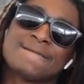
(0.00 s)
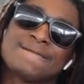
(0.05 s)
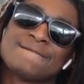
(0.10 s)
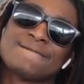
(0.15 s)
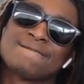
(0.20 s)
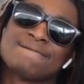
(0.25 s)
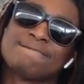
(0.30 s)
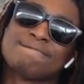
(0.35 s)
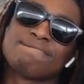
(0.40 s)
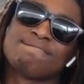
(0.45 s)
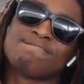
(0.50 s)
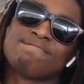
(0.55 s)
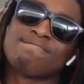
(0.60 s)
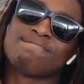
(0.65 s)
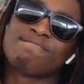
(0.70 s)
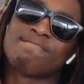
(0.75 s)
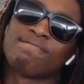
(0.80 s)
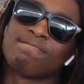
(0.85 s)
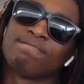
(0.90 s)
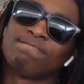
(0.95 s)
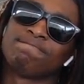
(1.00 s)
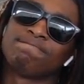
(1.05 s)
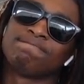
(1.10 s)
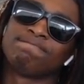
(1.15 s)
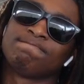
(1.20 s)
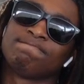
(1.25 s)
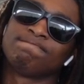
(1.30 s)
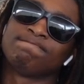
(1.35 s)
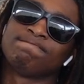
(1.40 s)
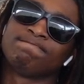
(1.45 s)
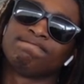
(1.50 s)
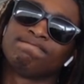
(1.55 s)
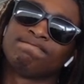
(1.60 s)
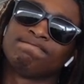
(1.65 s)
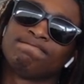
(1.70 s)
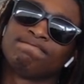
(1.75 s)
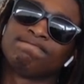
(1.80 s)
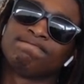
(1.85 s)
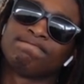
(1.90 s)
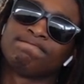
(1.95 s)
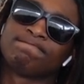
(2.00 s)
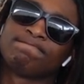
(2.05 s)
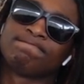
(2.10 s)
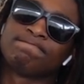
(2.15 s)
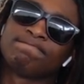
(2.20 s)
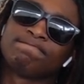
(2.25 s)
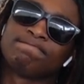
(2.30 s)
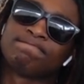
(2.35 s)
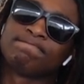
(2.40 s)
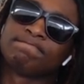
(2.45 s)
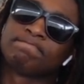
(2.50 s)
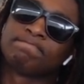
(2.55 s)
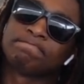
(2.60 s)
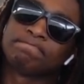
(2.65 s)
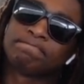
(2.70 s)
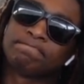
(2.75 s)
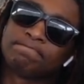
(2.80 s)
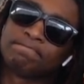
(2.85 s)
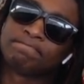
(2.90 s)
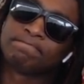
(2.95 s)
(not speaking)